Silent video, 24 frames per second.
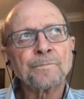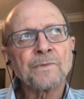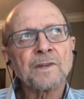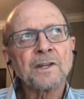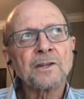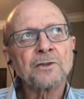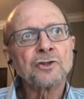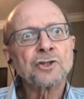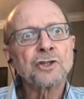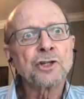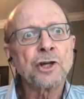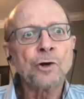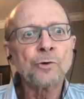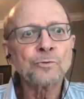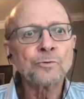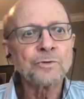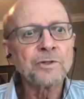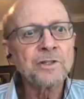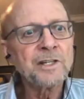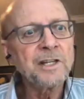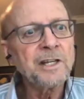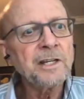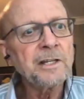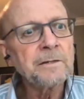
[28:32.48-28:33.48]
don't
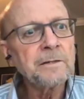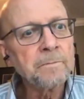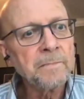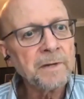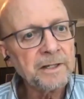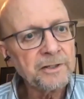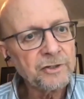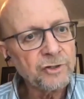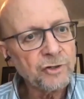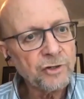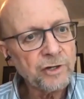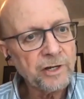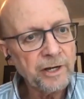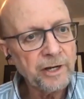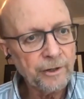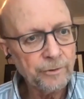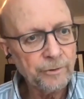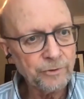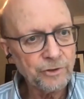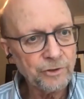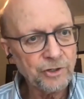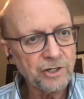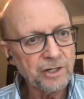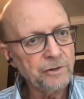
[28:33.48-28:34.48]
need much
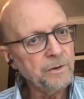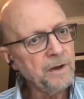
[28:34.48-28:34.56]
coaching.